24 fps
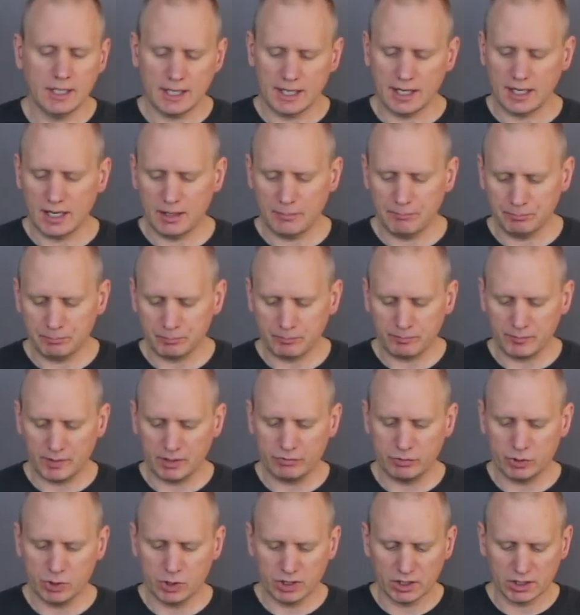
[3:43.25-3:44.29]

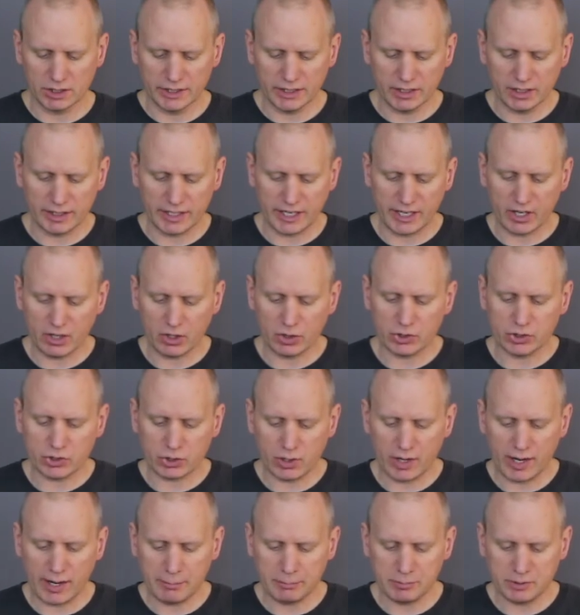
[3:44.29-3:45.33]
If you get a little air
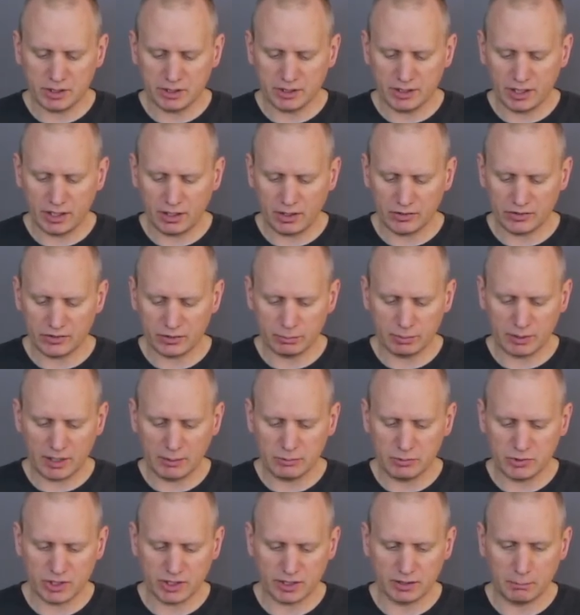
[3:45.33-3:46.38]
trapped in there,
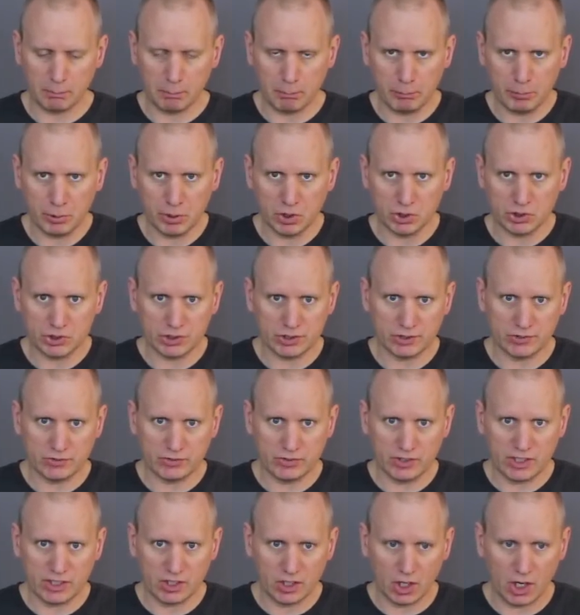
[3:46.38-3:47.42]
sometimes it can push the
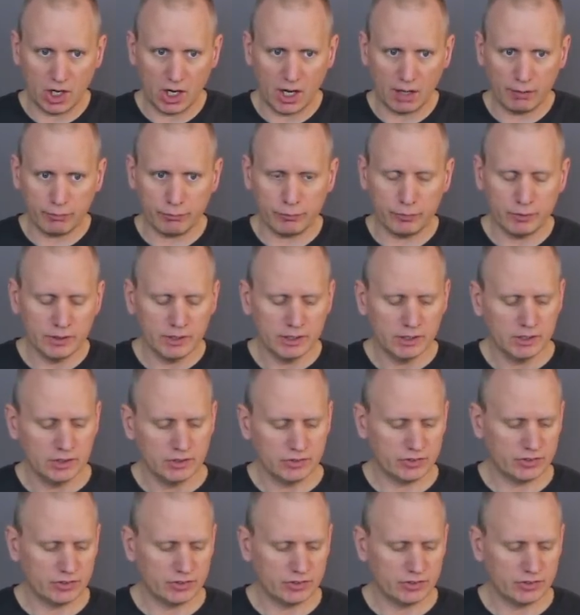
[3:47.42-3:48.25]
seat off.